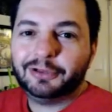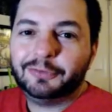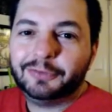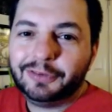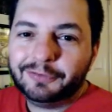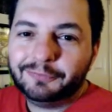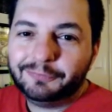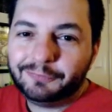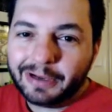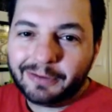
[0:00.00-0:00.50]
the
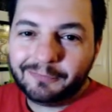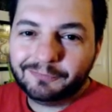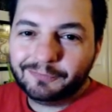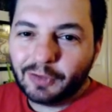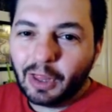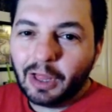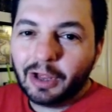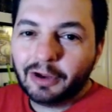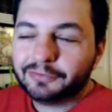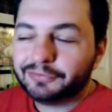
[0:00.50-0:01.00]
Venom
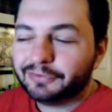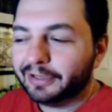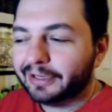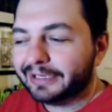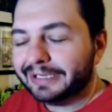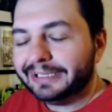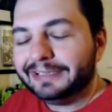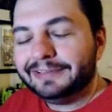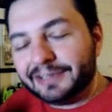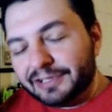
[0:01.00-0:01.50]
vlogs uh,
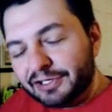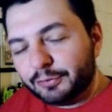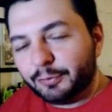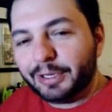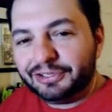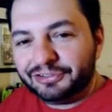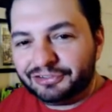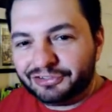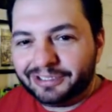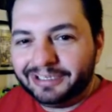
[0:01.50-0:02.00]

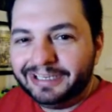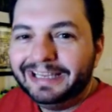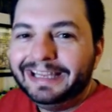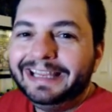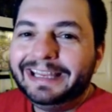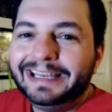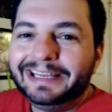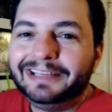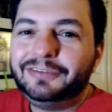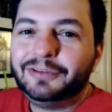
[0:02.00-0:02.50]
continuation
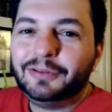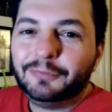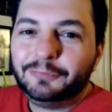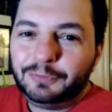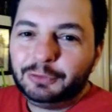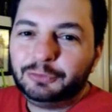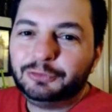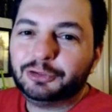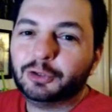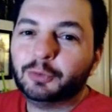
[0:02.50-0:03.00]
into the
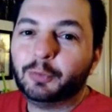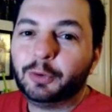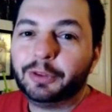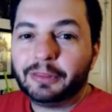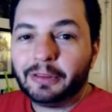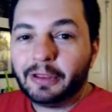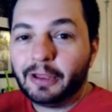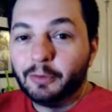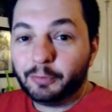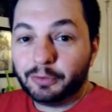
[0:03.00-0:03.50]
future with
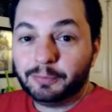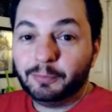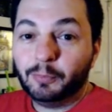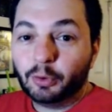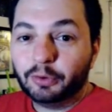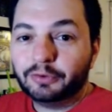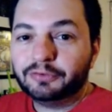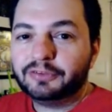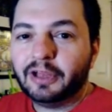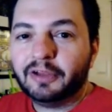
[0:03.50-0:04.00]
uh, with
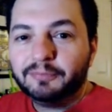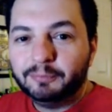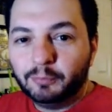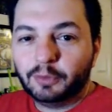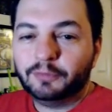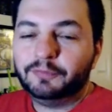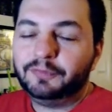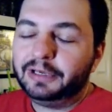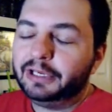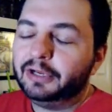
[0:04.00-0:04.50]
more stuff, more
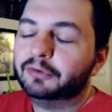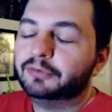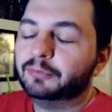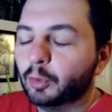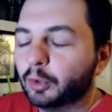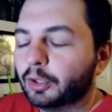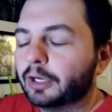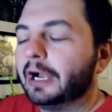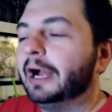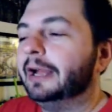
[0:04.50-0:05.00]
videos,
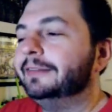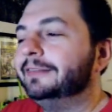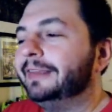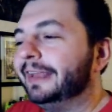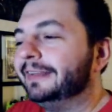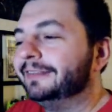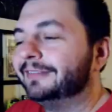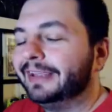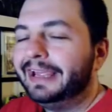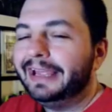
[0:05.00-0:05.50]
more
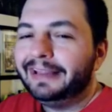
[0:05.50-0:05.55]
content.